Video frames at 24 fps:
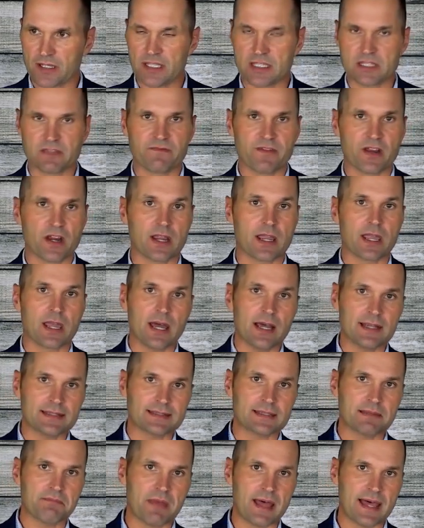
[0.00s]
it's a very
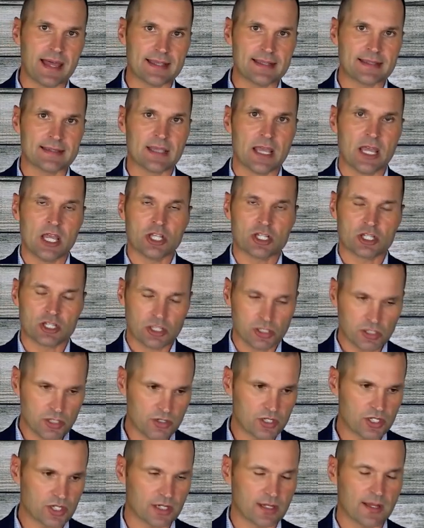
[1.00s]
customized
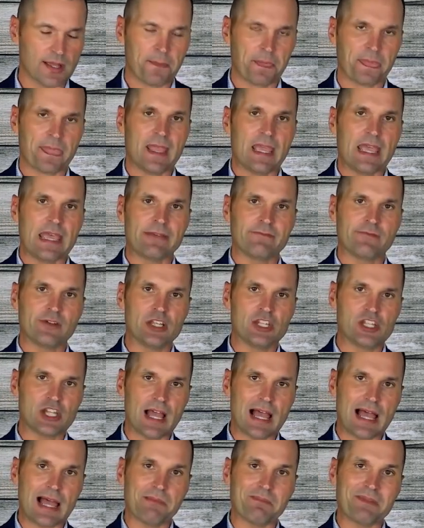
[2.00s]
solution, every
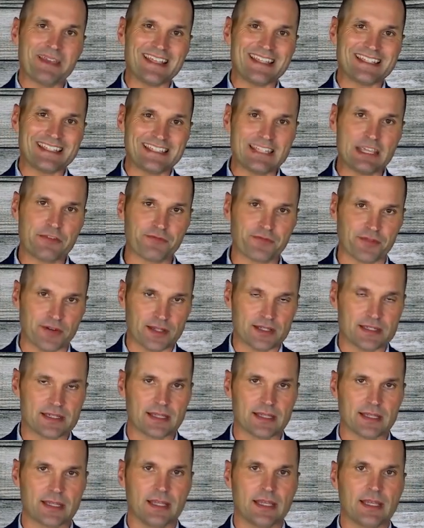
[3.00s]
job is different.